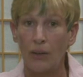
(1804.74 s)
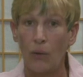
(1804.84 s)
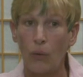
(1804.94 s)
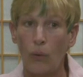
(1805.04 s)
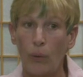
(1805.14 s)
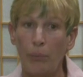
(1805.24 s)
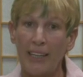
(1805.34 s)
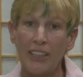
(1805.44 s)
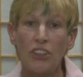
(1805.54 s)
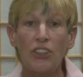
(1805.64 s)
or my
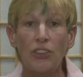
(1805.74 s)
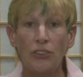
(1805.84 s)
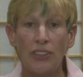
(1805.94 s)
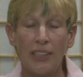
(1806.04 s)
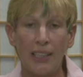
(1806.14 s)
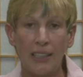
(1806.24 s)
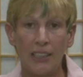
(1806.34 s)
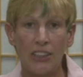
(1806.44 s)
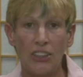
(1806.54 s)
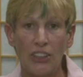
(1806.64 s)
issues that I
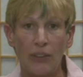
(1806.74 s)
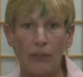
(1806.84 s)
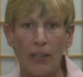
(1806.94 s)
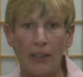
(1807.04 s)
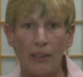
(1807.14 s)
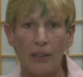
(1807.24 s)
need to deal with.